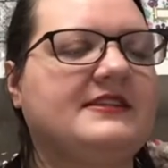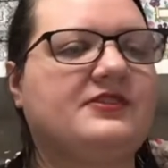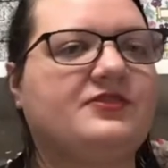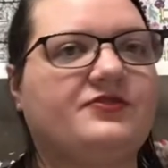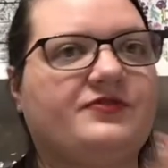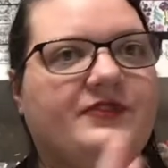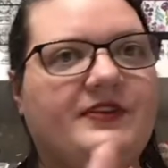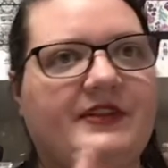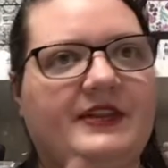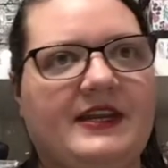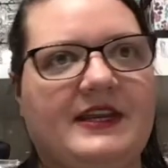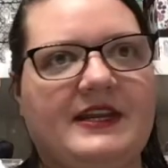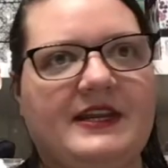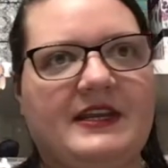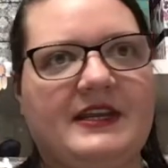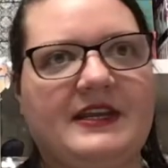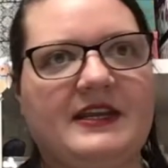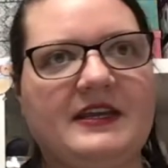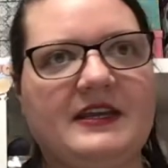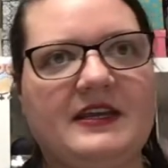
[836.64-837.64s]

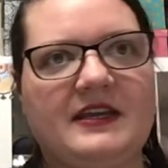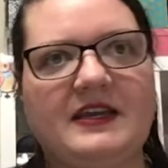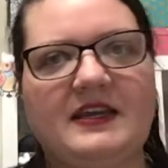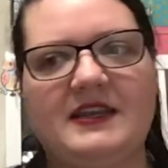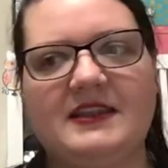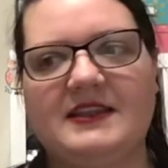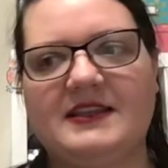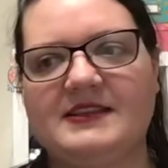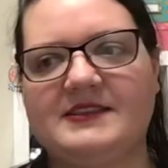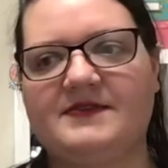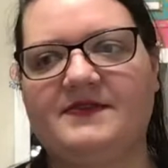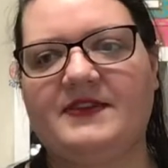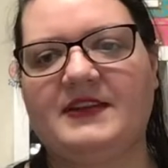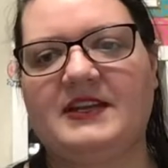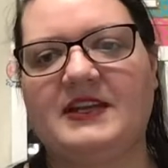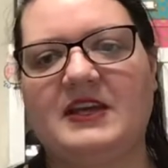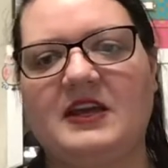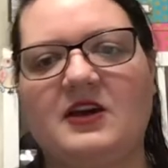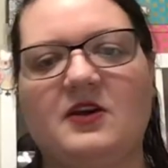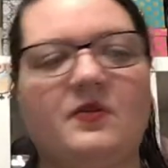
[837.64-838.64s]
related in this
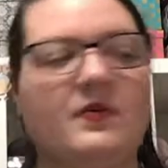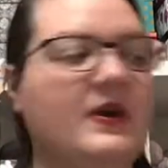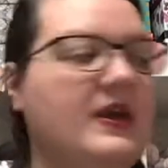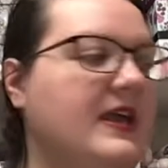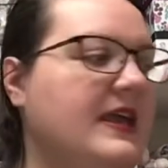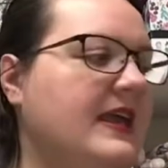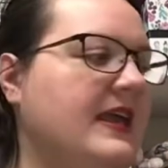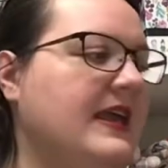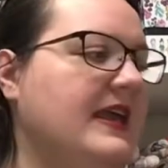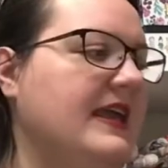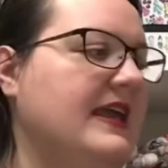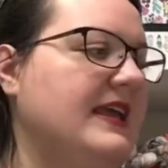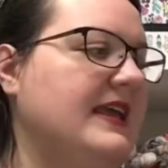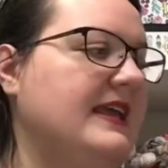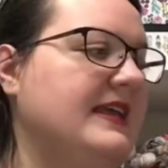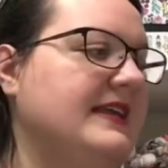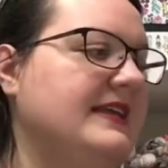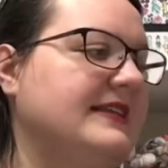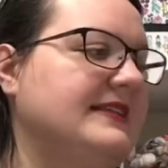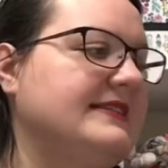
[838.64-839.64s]
video
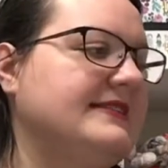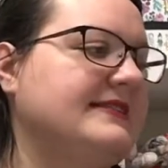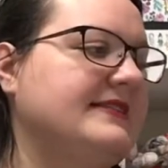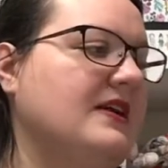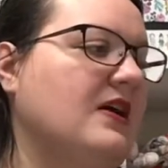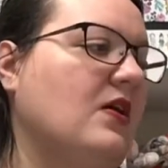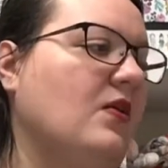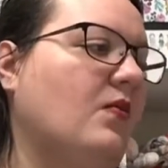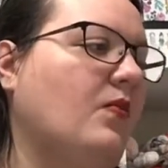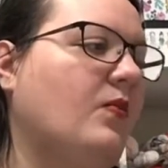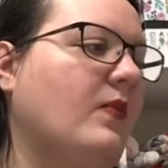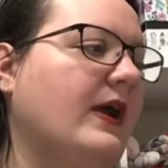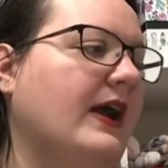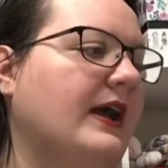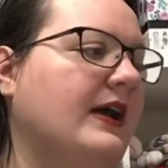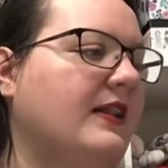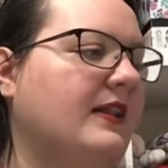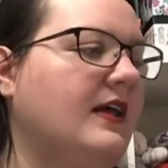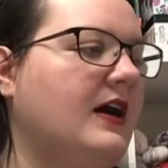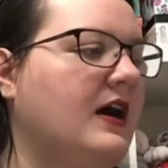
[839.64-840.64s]
is,
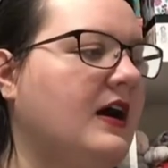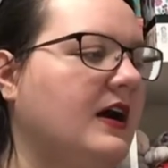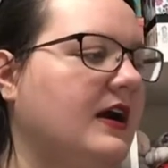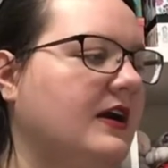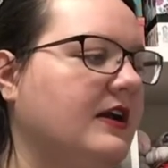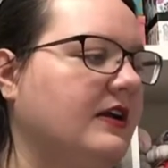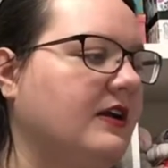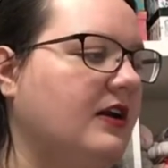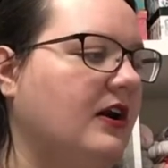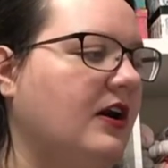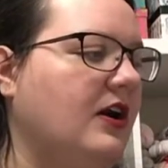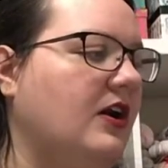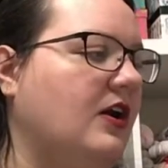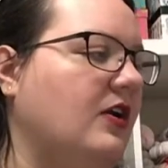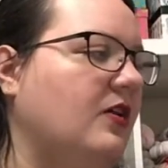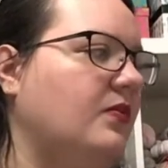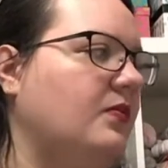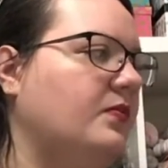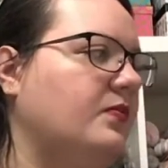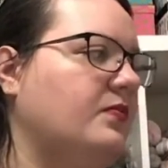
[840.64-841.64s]
while on
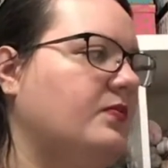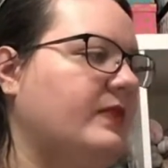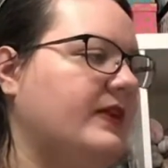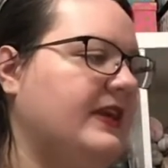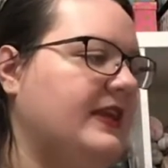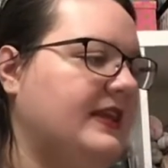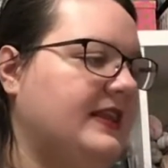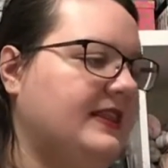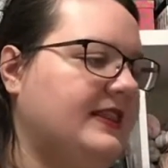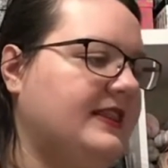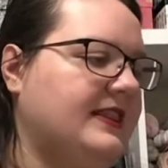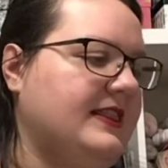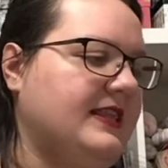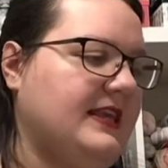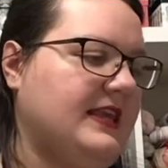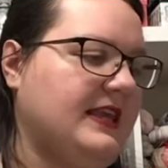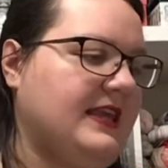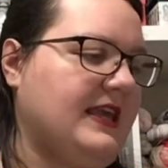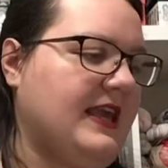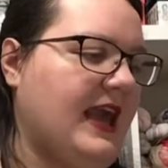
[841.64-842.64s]
call with
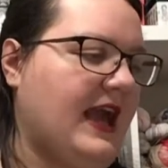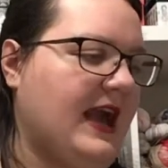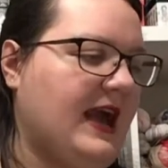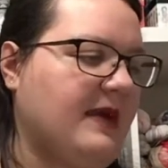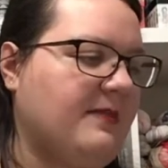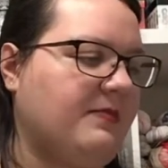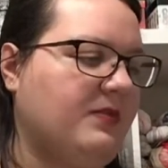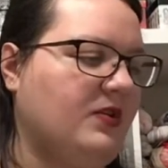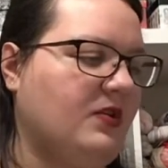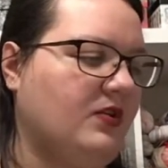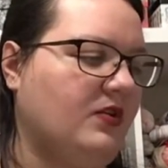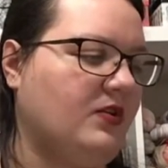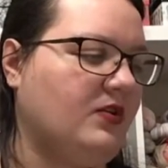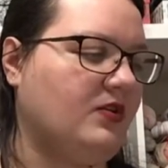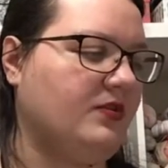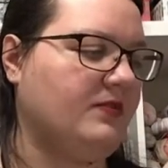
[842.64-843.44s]
the Apple